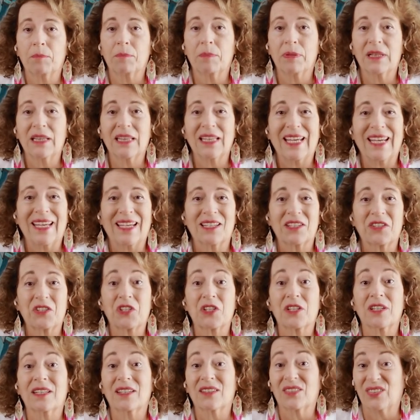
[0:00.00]
plant
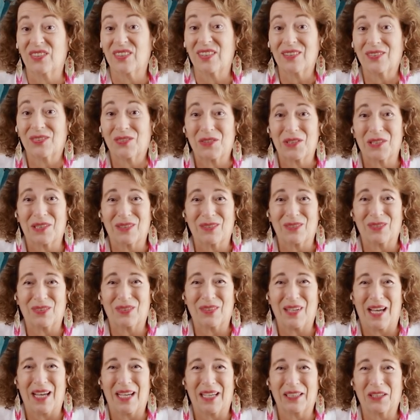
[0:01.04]
assistants,
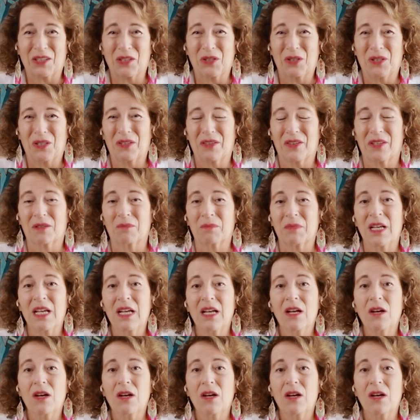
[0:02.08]
I call them,